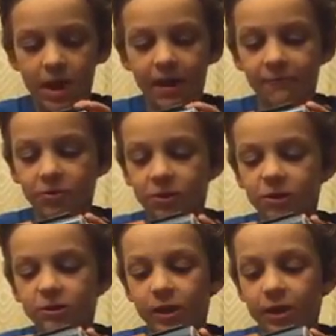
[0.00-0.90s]
I
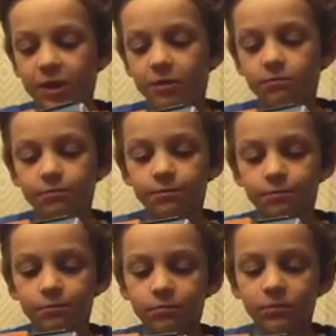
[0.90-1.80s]
really like him
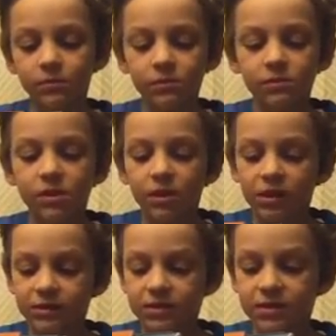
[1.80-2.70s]

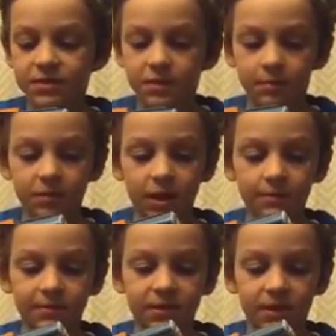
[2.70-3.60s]
because he's
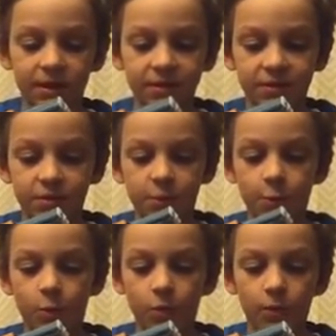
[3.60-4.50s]
sometimes nice
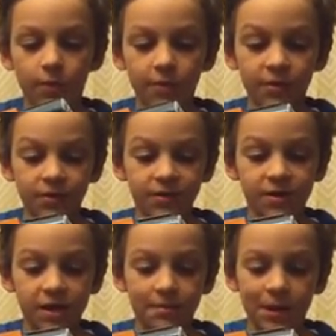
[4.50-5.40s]
to the
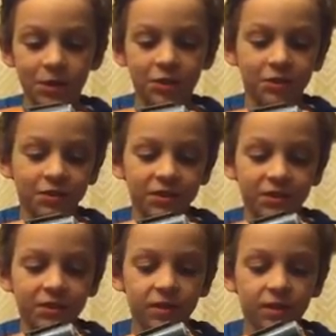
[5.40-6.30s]
steam engines